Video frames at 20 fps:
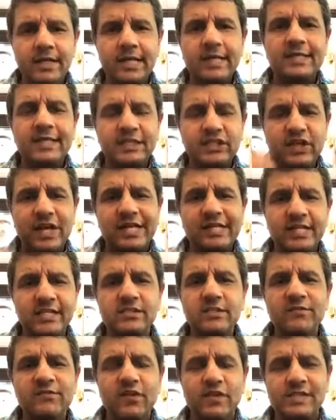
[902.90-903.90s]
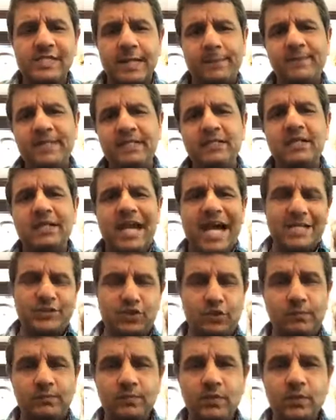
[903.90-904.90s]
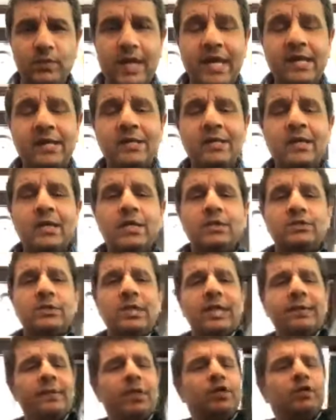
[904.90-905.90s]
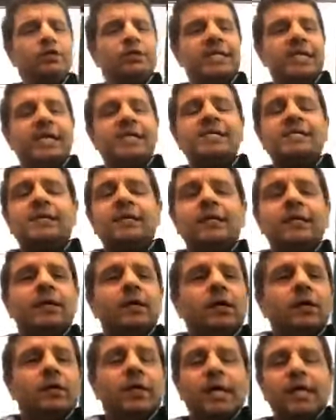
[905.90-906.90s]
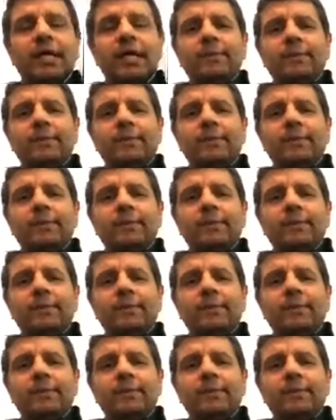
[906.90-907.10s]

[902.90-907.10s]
extra attention for safety in the classroom. Okay, so let me do this. Okay,